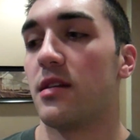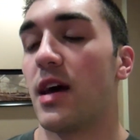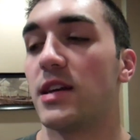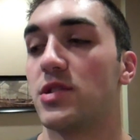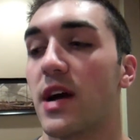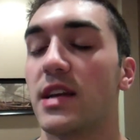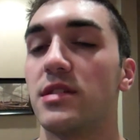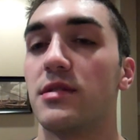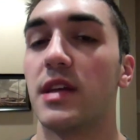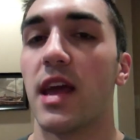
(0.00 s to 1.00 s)
I tried
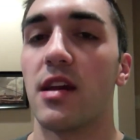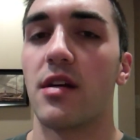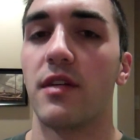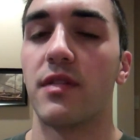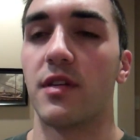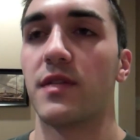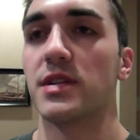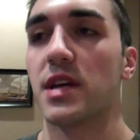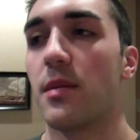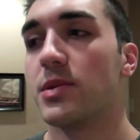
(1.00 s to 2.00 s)
doing the Gatorade for the
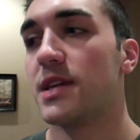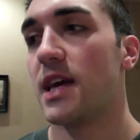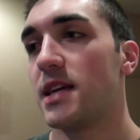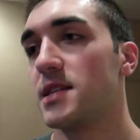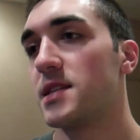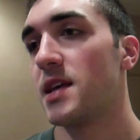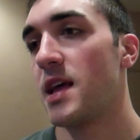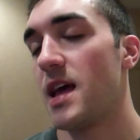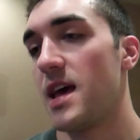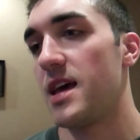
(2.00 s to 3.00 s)
first couple days,
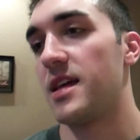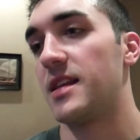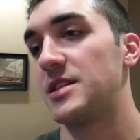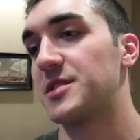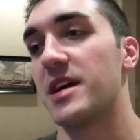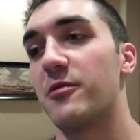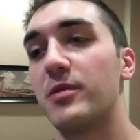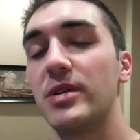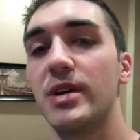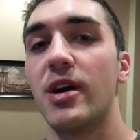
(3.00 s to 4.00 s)
and I just got
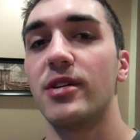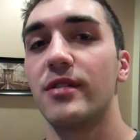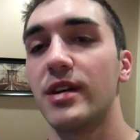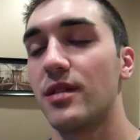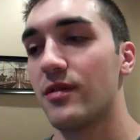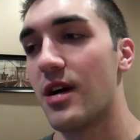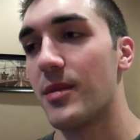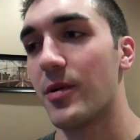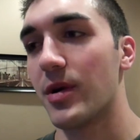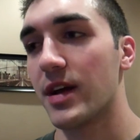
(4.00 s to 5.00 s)
really hungry throughout
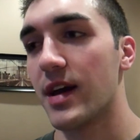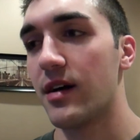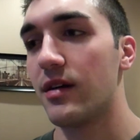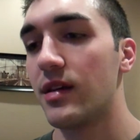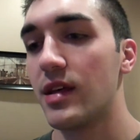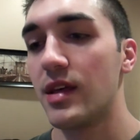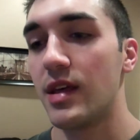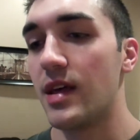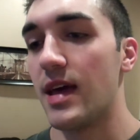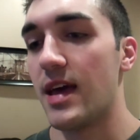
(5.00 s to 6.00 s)
my workout,
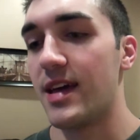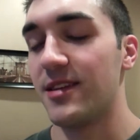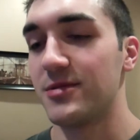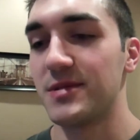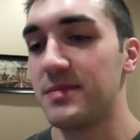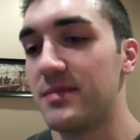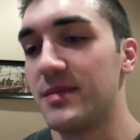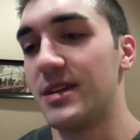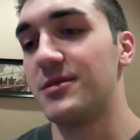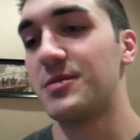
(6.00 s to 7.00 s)
and it was
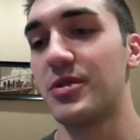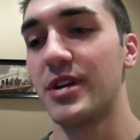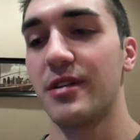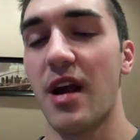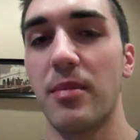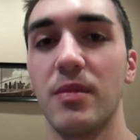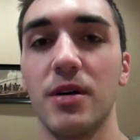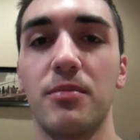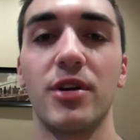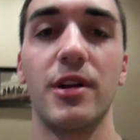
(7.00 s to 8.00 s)
a
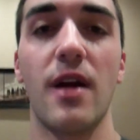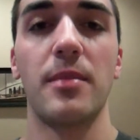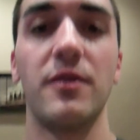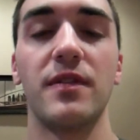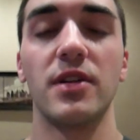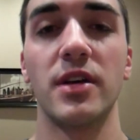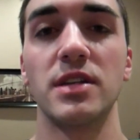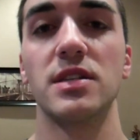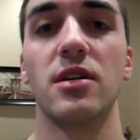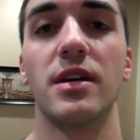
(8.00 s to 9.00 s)
pretty crappy feeling.
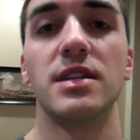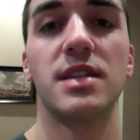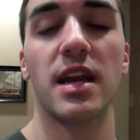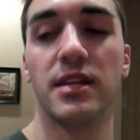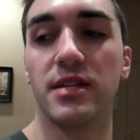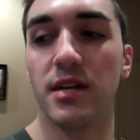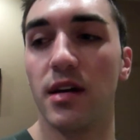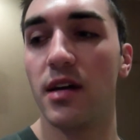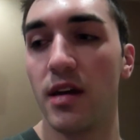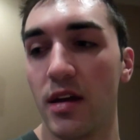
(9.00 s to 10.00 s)
So I decided
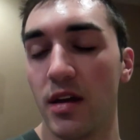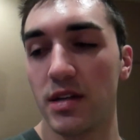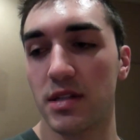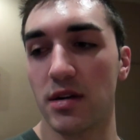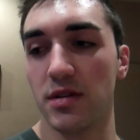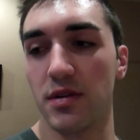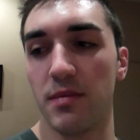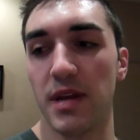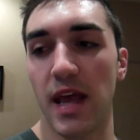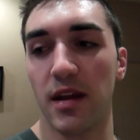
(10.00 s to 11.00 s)
to start doing a
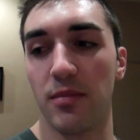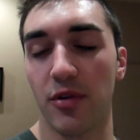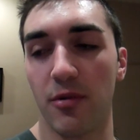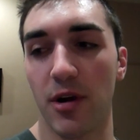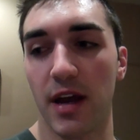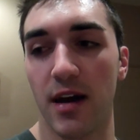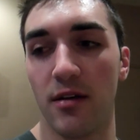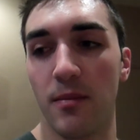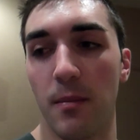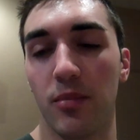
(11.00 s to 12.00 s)
banana
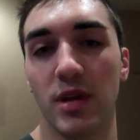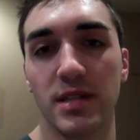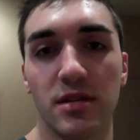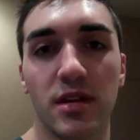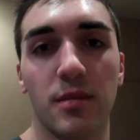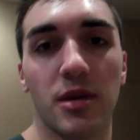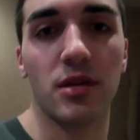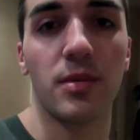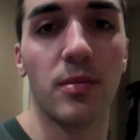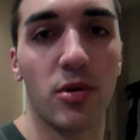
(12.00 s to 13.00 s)
pre-workout. Plus, it'll give me a
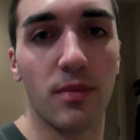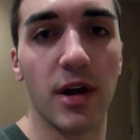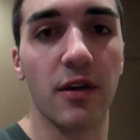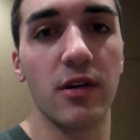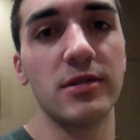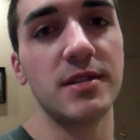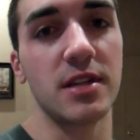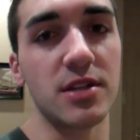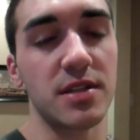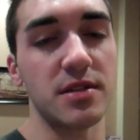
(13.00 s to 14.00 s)
little bit more micros
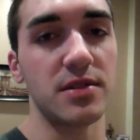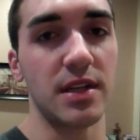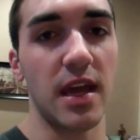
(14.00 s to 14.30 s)
than just using